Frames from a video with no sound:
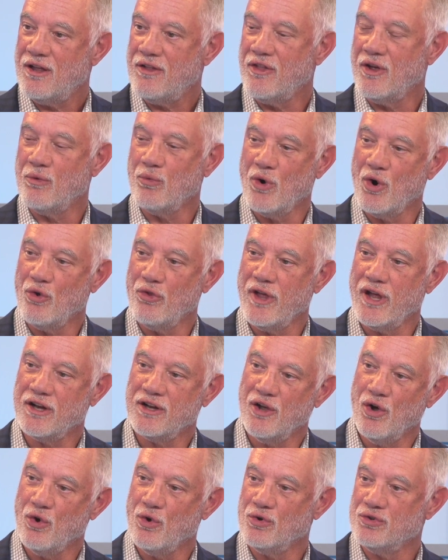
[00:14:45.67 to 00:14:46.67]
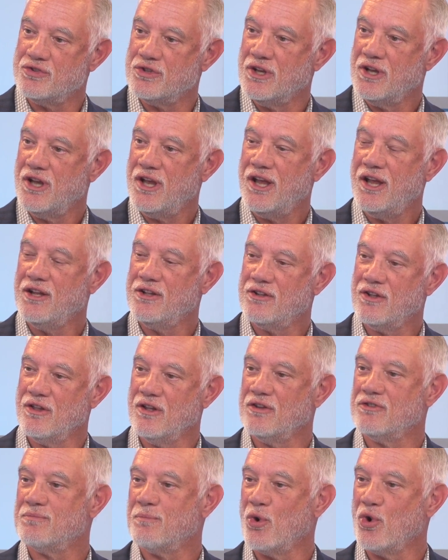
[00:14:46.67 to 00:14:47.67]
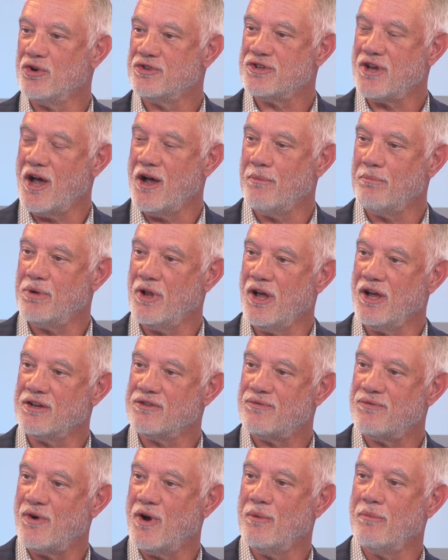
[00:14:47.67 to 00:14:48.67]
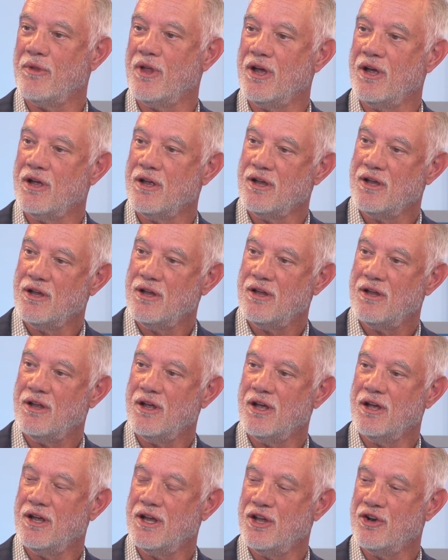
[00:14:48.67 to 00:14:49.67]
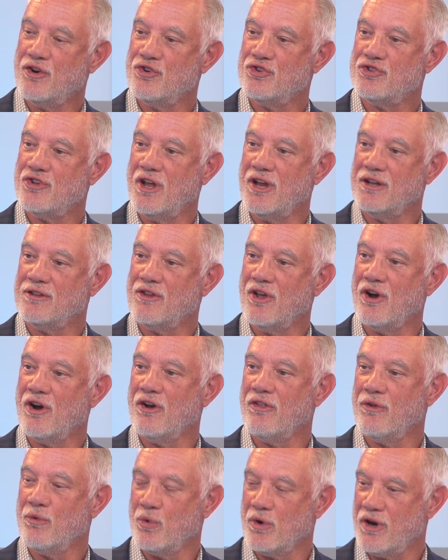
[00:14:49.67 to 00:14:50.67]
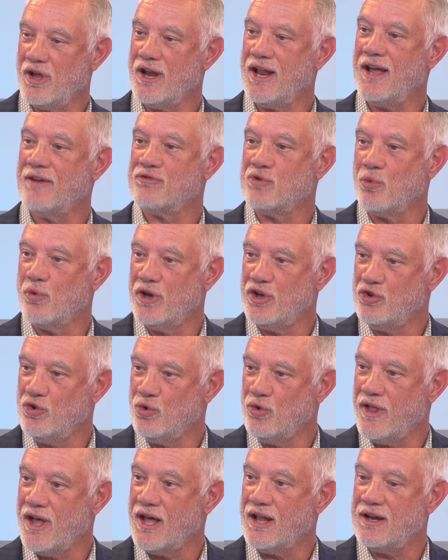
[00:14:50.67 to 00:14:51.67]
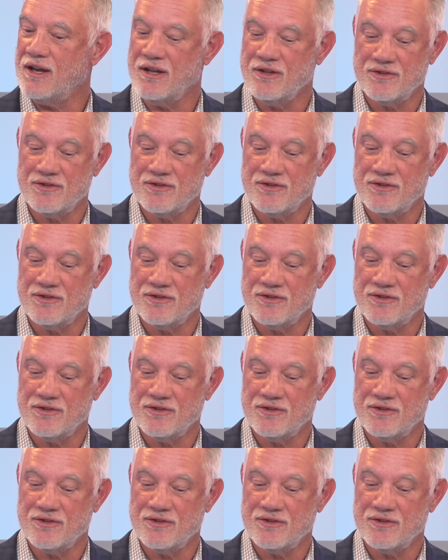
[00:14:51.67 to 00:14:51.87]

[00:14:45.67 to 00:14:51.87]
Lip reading: The road that goes into the sports complex from the interstate there, we're going to have to redo that.